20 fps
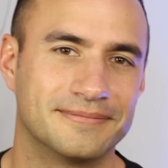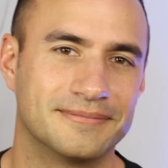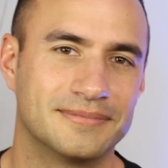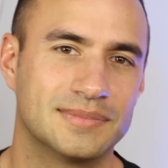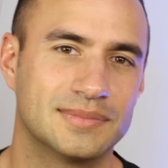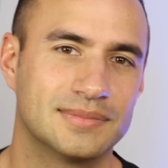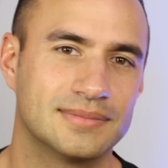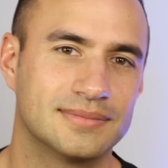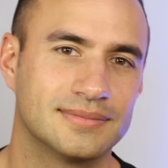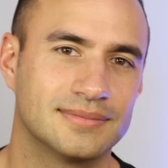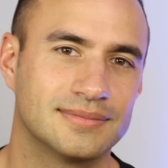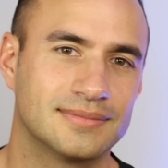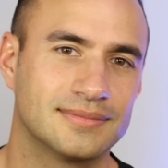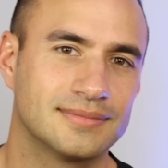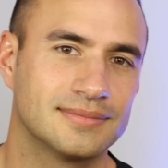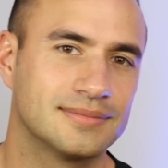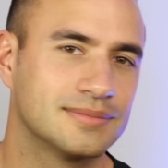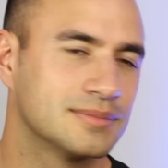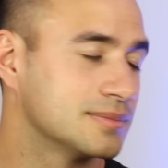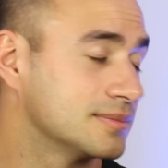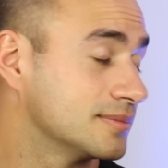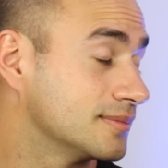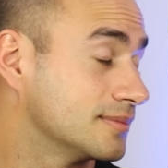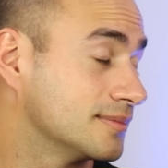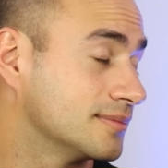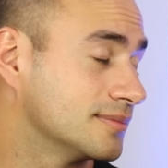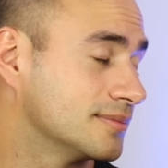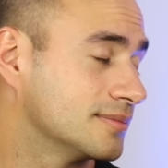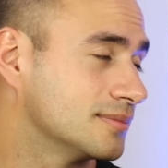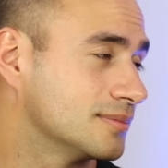
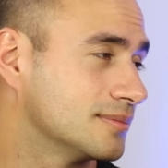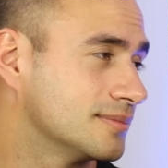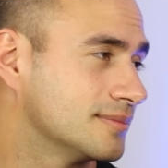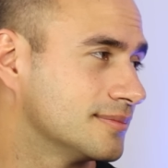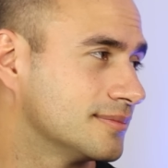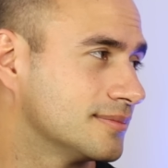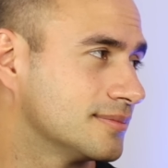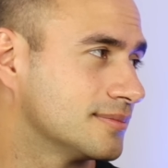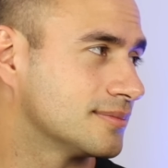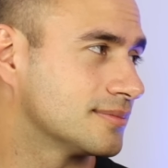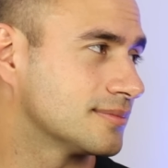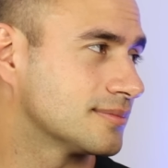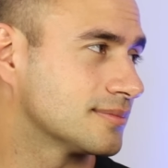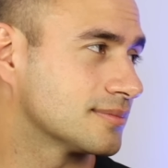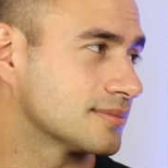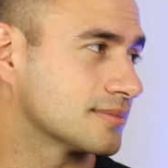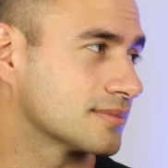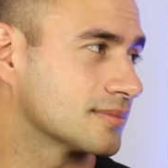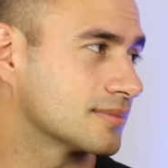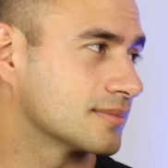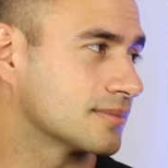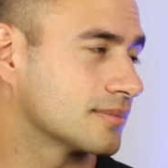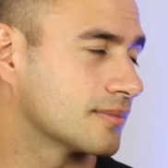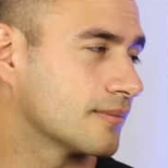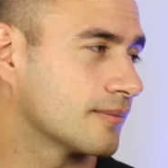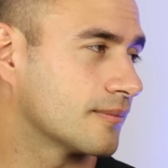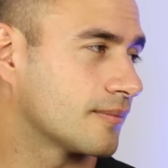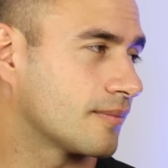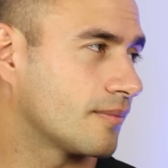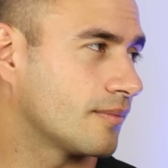
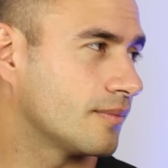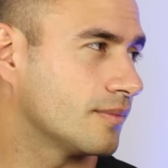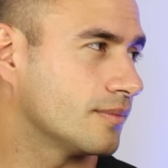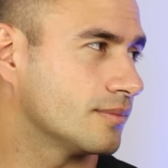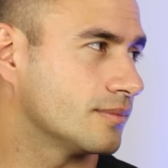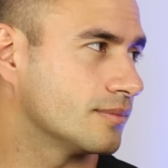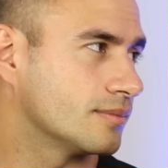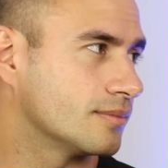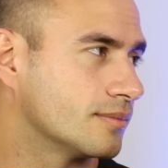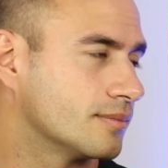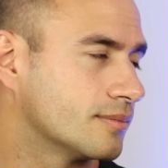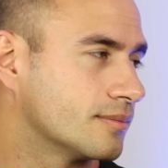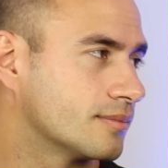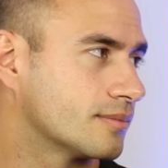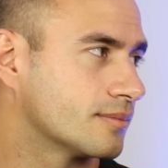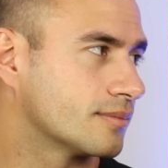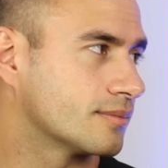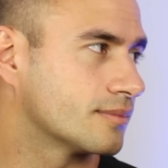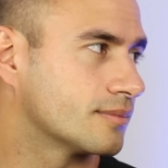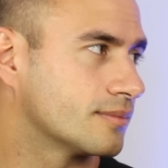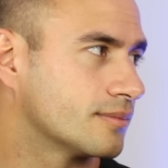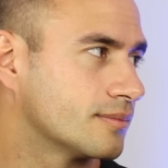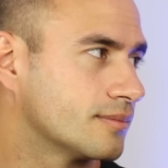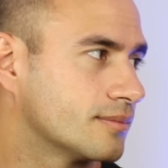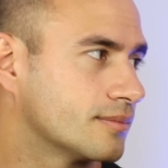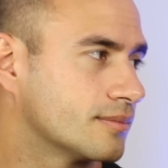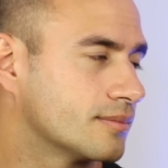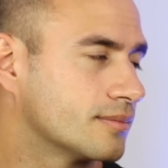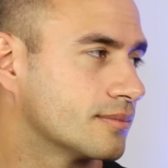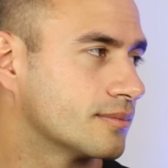
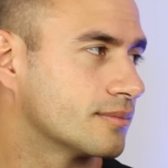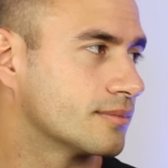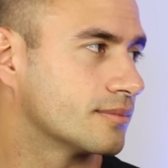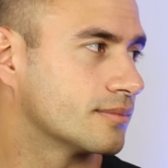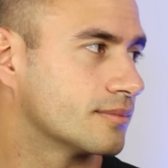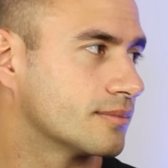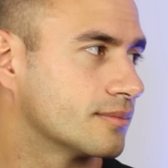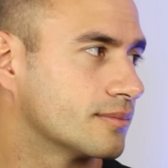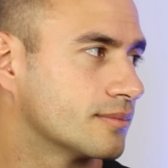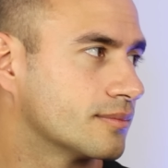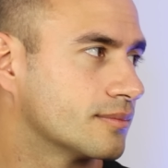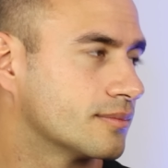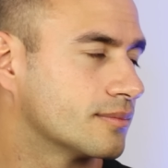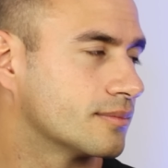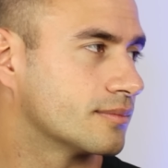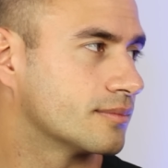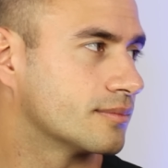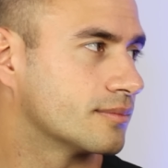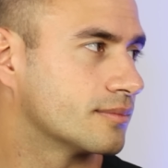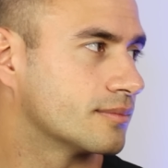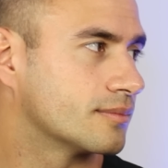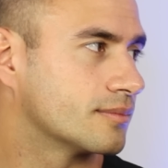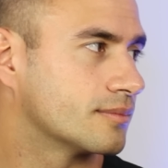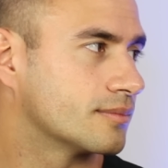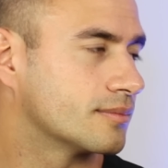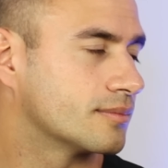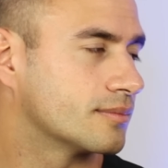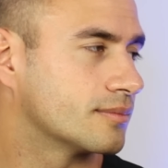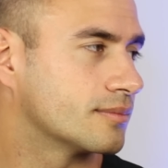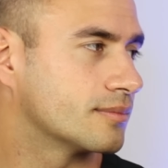
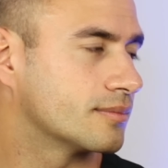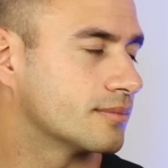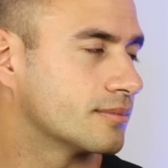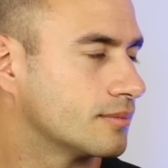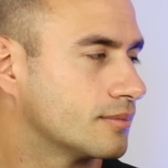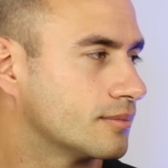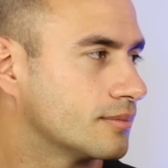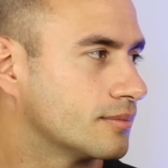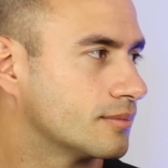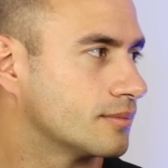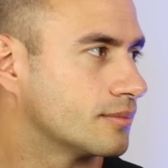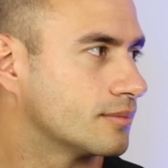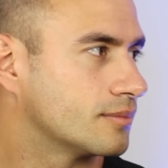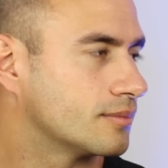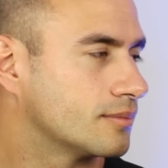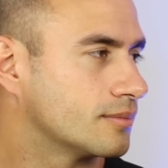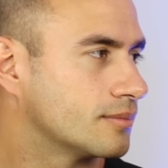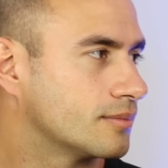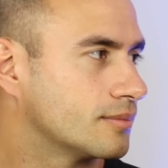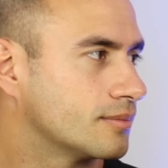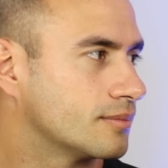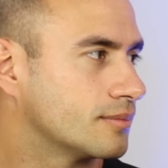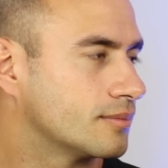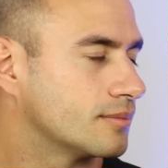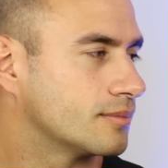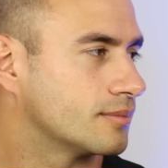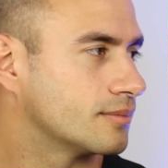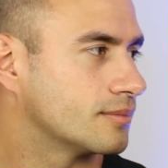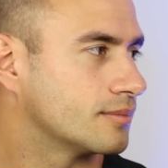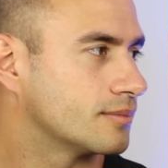
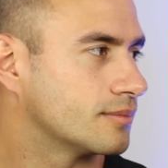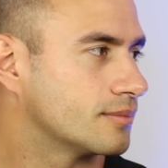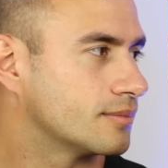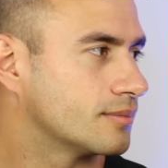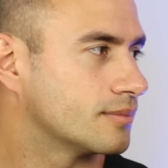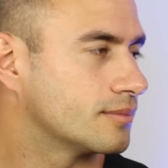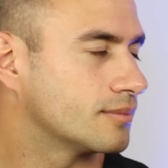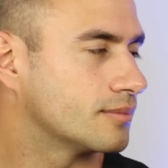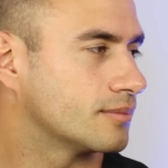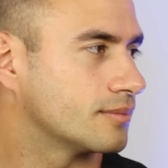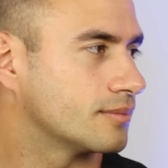The person shown says nothing.